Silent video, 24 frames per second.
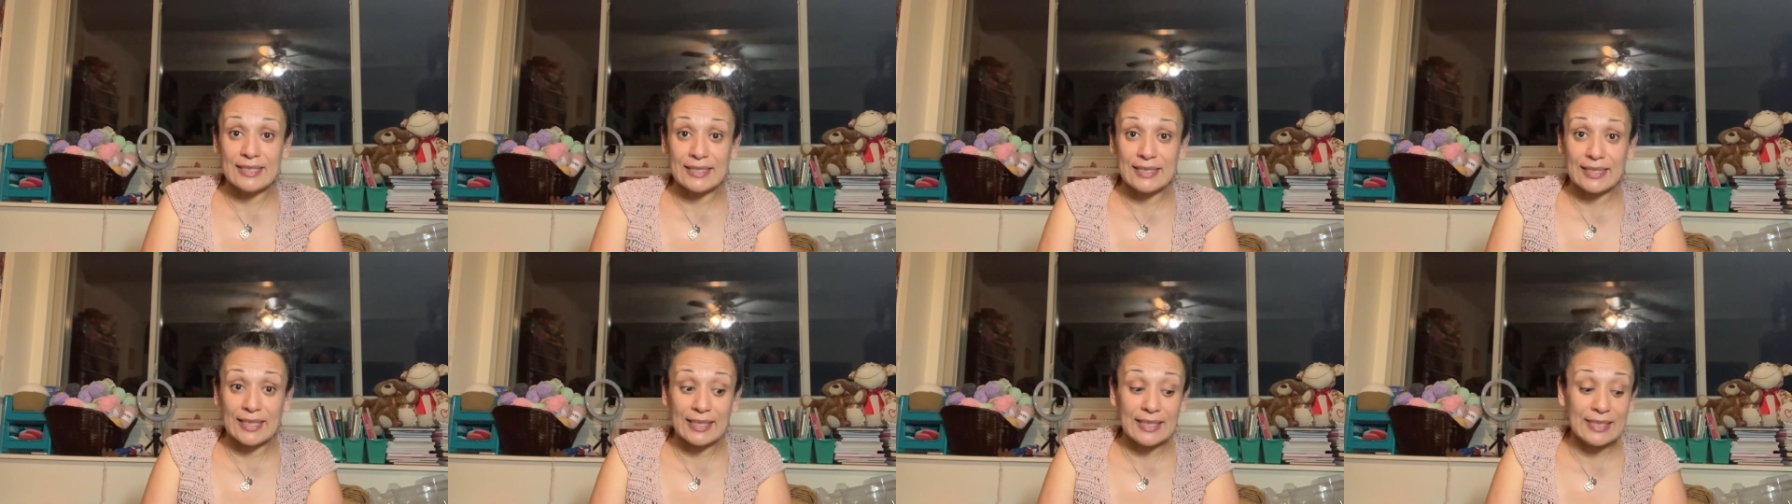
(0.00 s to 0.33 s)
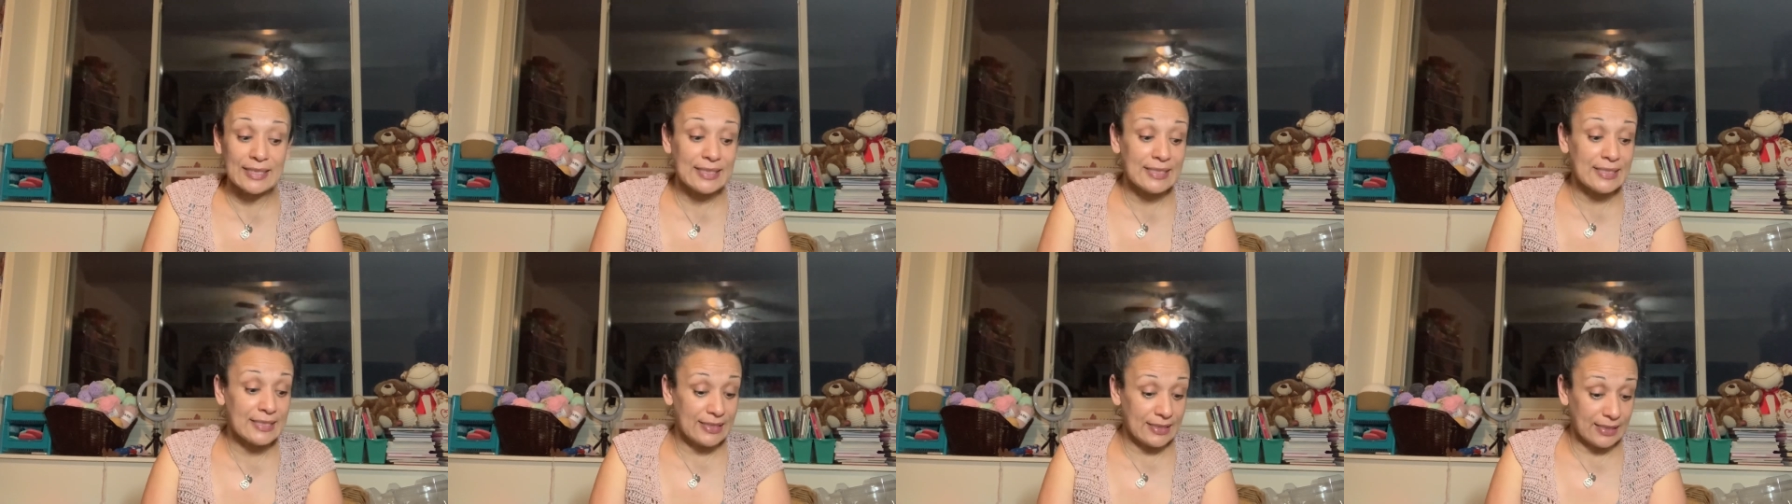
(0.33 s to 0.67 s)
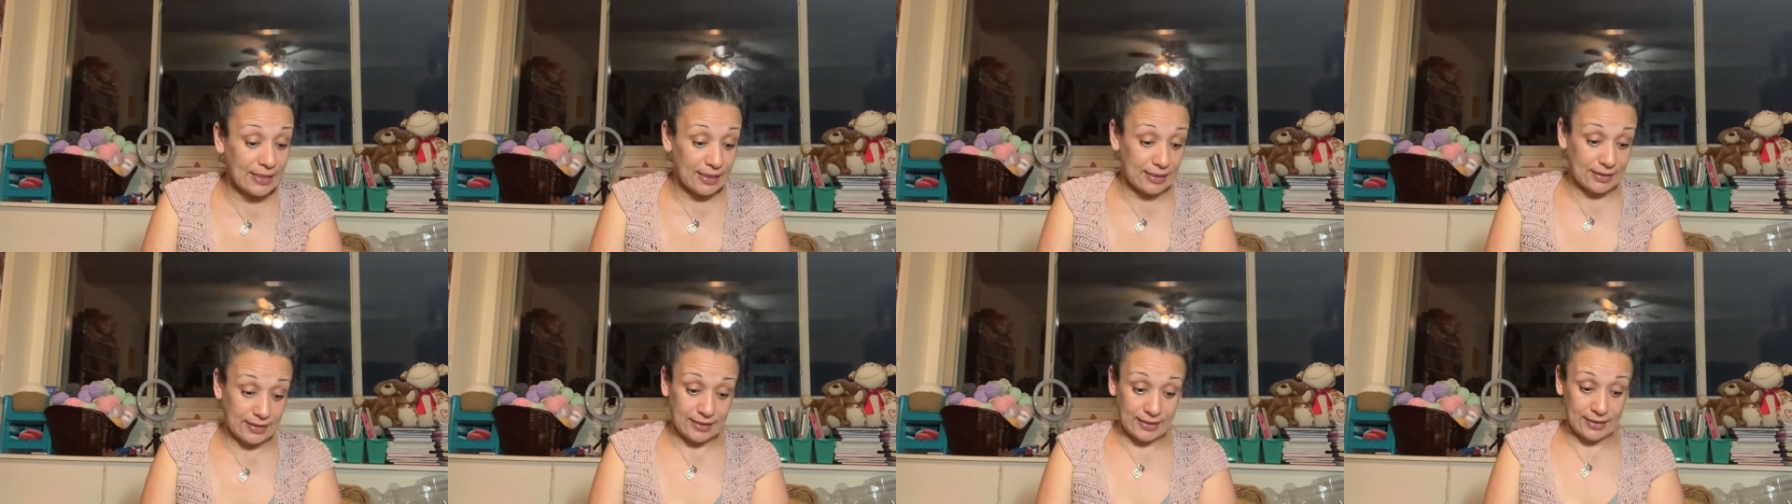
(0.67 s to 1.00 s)
that it is not
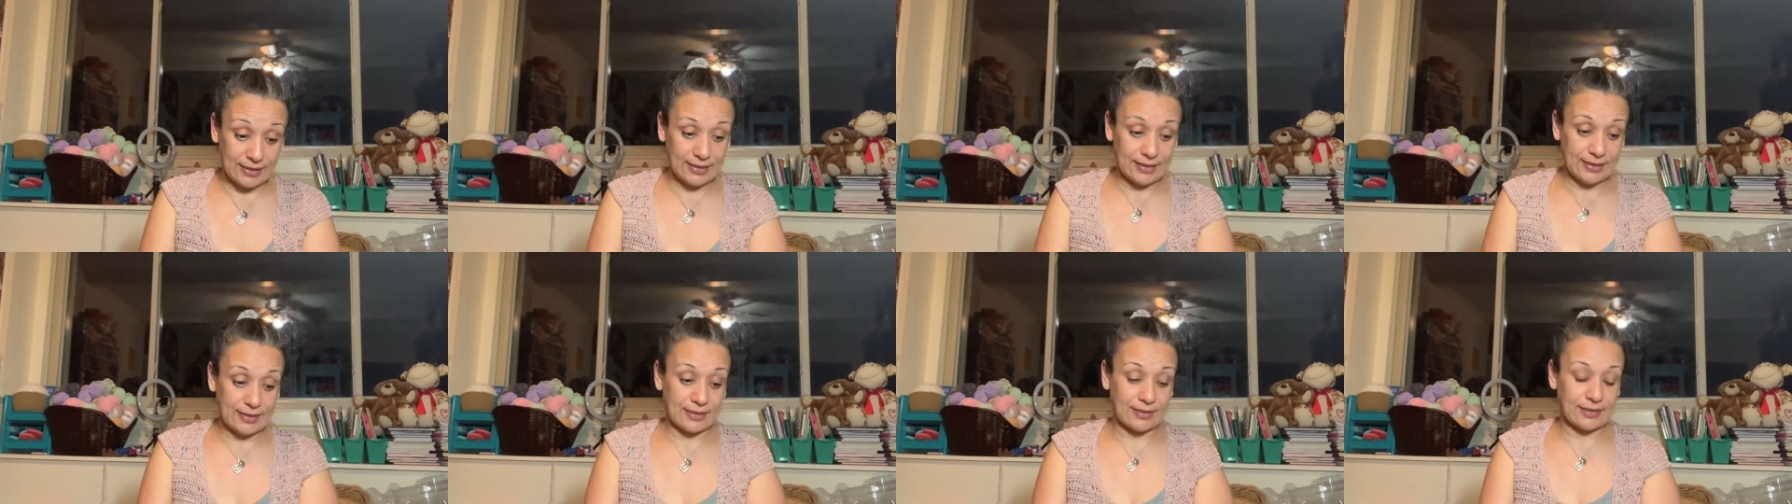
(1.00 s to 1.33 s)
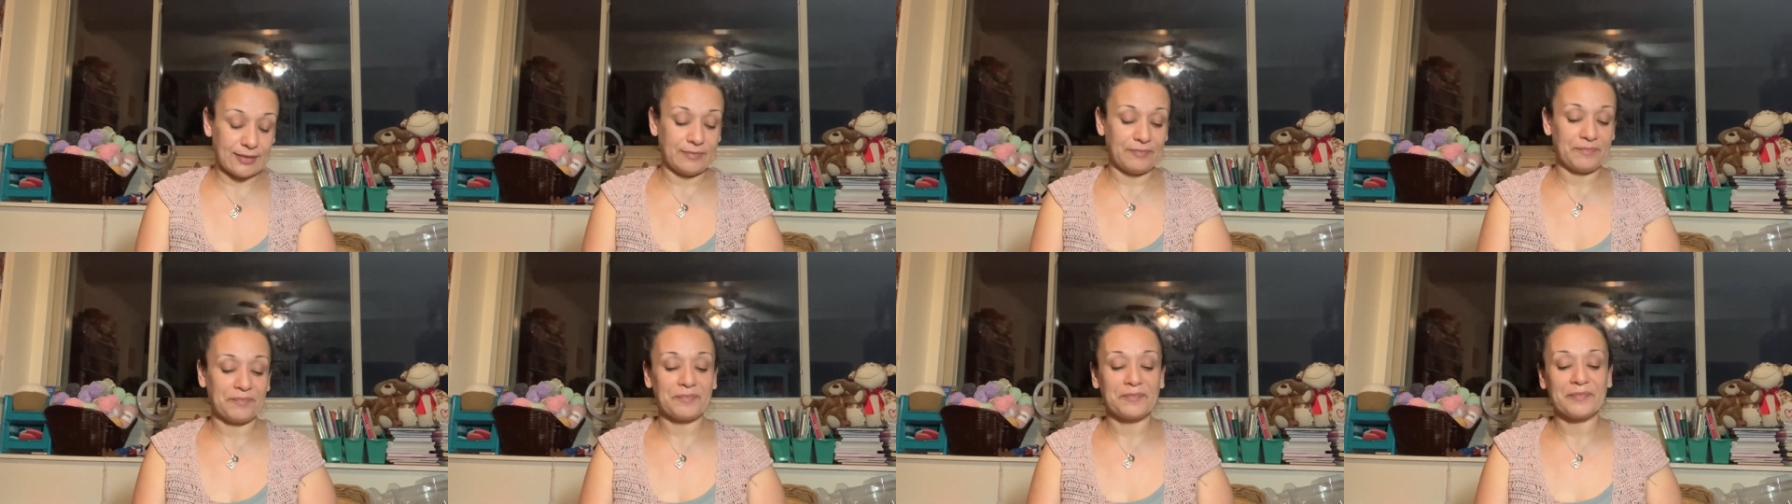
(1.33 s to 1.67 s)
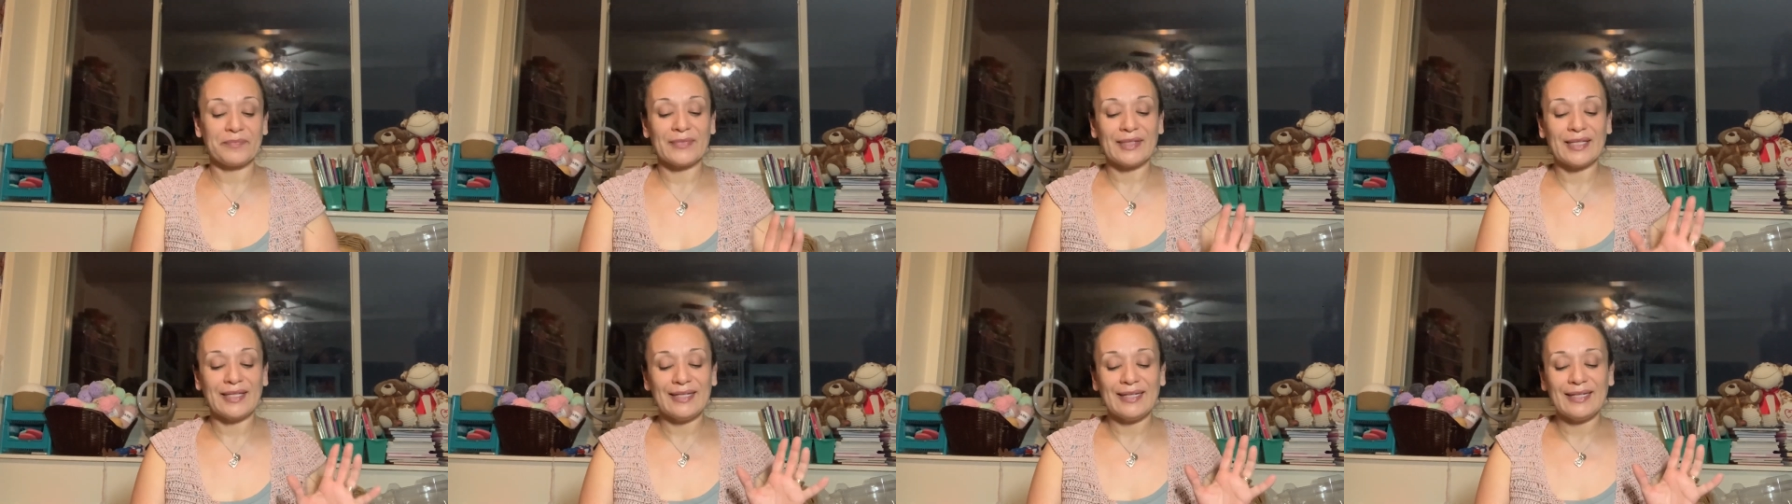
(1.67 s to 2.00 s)
the
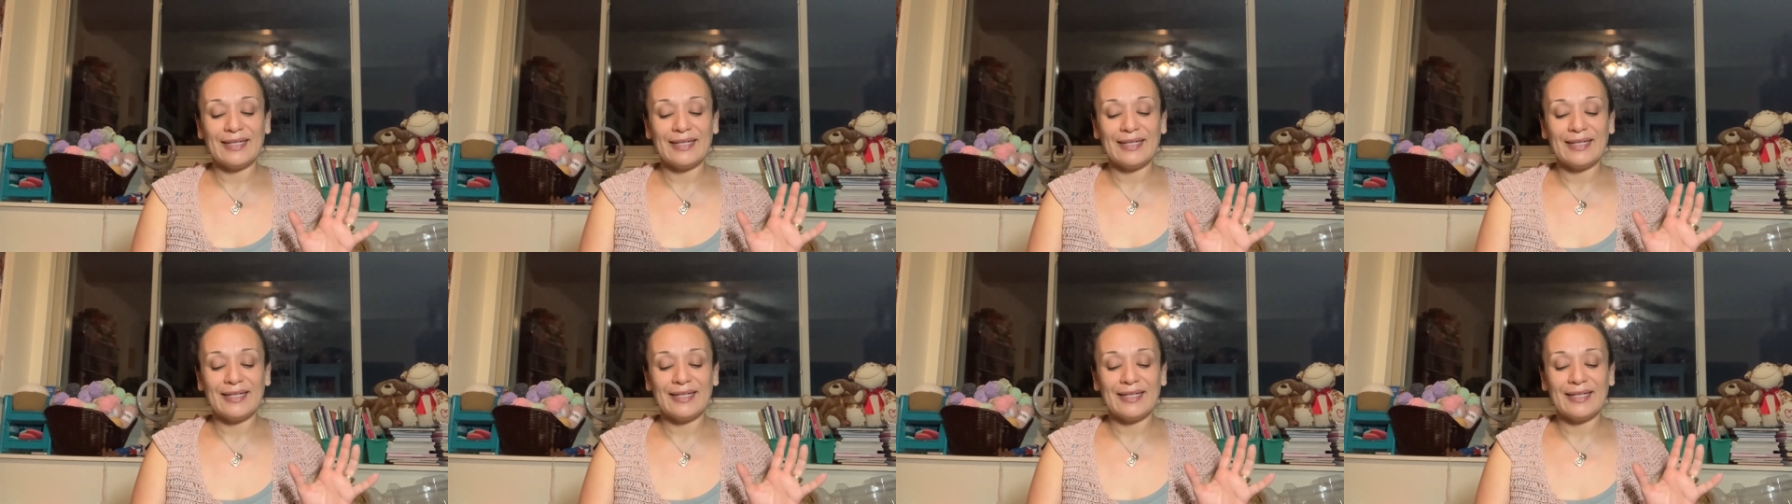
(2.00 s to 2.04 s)
hook.